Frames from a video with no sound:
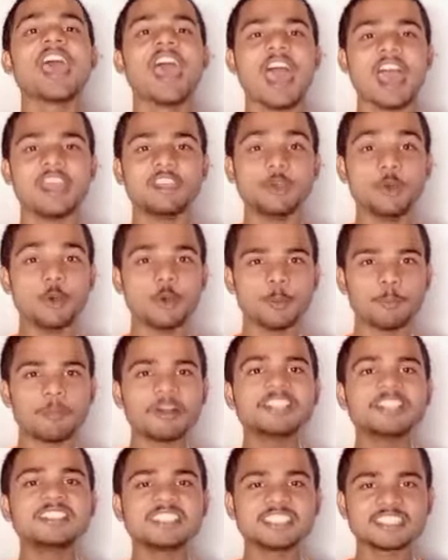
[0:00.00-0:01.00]
and
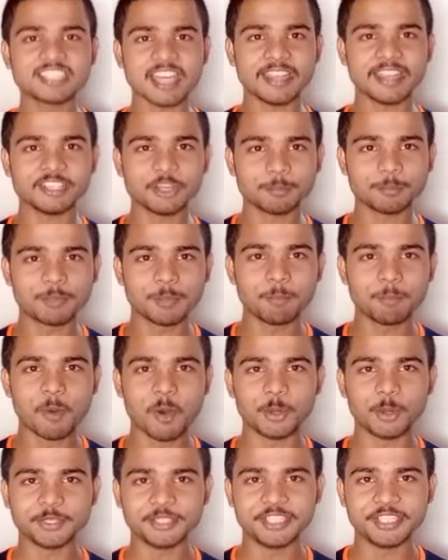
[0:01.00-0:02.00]
opens the side of the
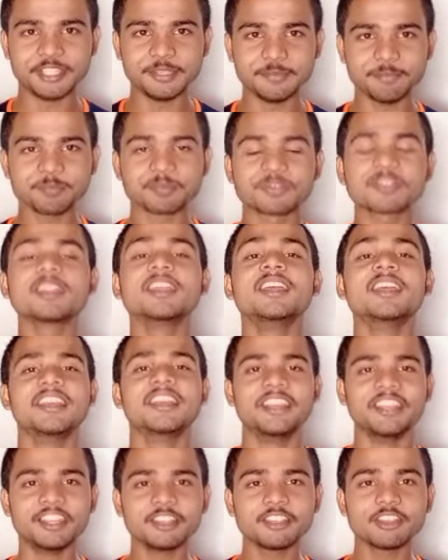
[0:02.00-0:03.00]
body.
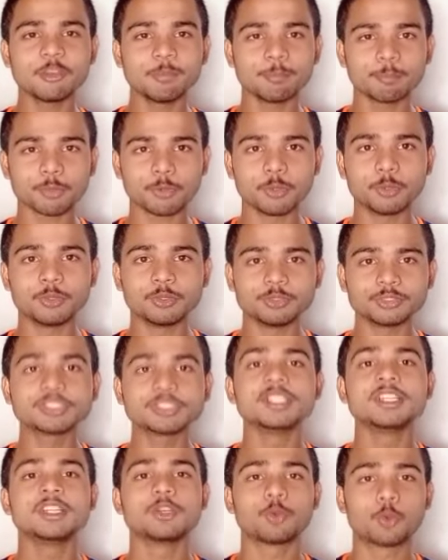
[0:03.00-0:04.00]
It improves
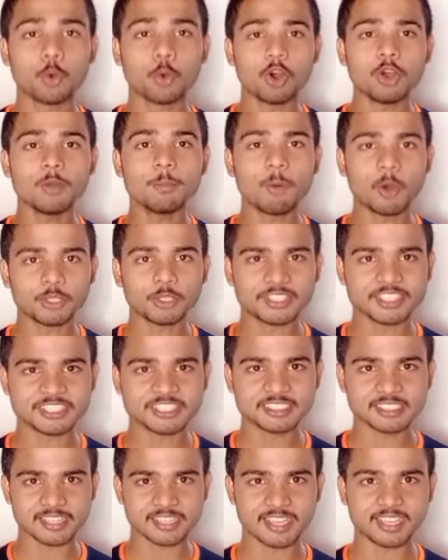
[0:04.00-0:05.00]
core body
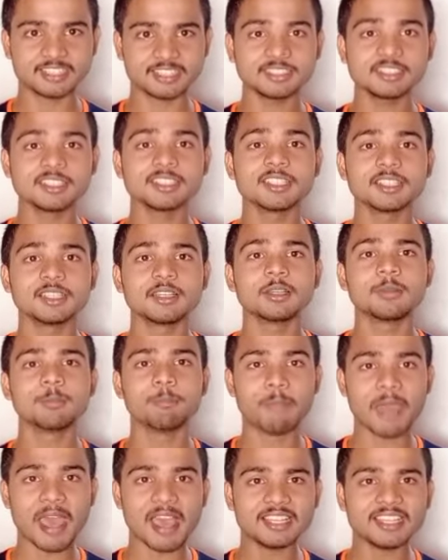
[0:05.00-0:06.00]
strength
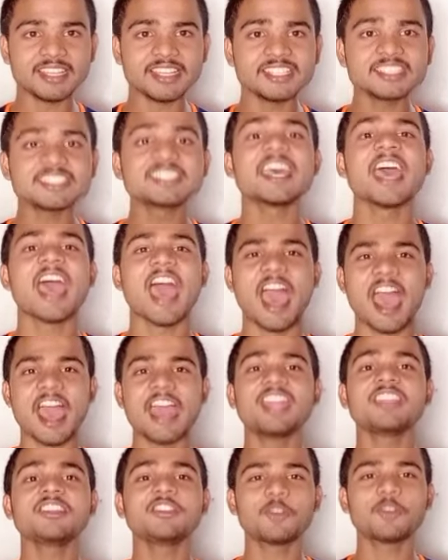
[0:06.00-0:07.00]
balance
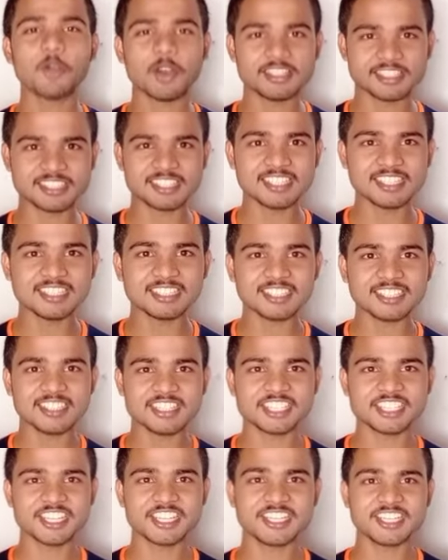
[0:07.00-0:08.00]
and
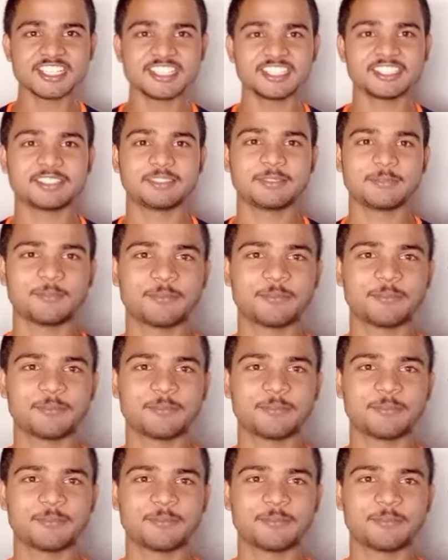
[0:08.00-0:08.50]
concentration.